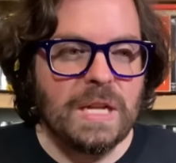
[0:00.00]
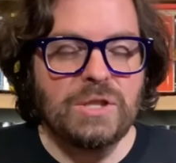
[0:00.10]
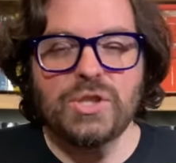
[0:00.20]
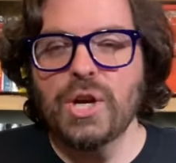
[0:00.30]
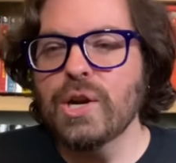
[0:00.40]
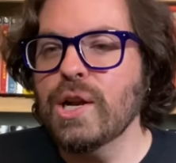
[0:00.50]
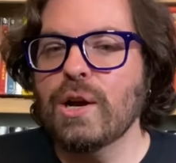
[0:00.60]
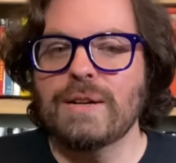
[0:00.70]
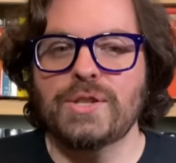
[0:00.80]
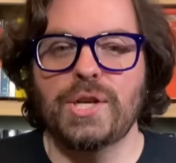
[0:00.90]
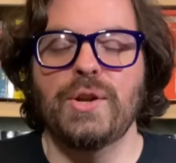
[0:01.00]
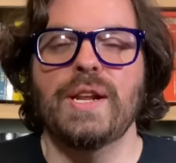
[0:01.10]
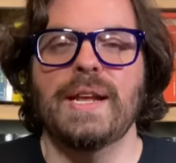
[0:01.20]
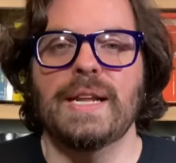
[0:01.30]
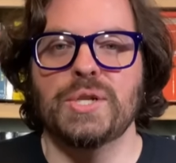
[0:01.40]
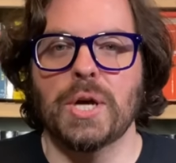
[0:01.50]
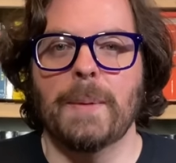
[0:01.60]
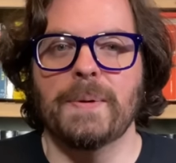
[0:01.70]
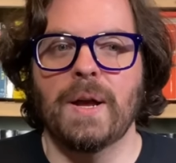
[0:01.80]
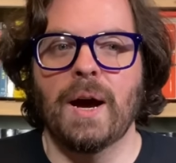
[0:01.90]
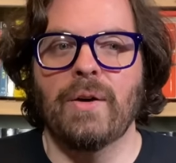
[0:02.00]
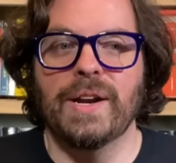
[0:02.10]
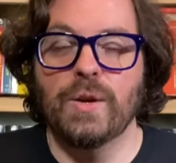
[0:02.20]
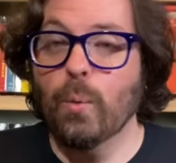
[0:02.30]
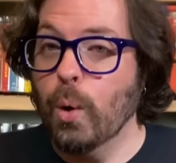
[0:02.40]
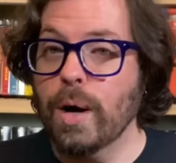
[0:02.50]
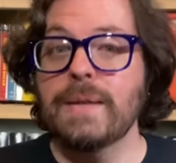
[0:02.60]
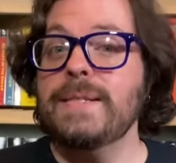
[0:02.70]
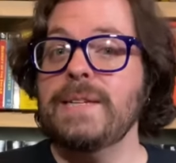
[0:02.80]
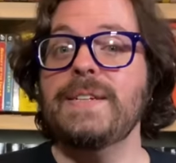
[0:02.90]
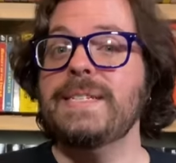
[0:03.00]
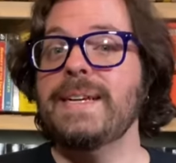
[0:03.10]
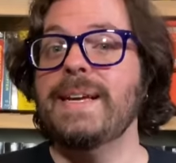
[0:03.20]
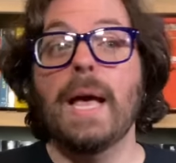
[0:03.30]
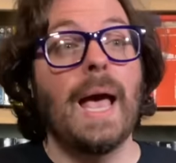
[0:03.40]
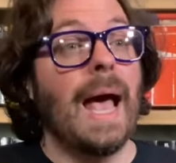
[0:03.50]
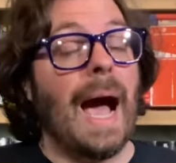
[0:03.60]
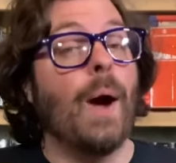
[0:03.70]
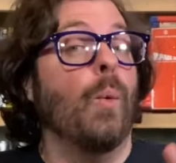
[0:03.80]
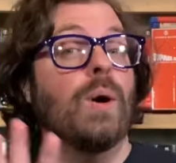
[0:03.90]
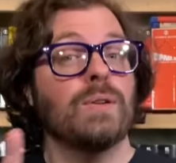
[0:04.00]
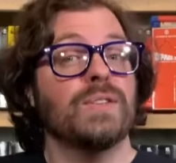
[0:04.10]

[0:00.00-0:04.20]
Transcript: turning on, tuning in and dropping out, and you want a DVD, I will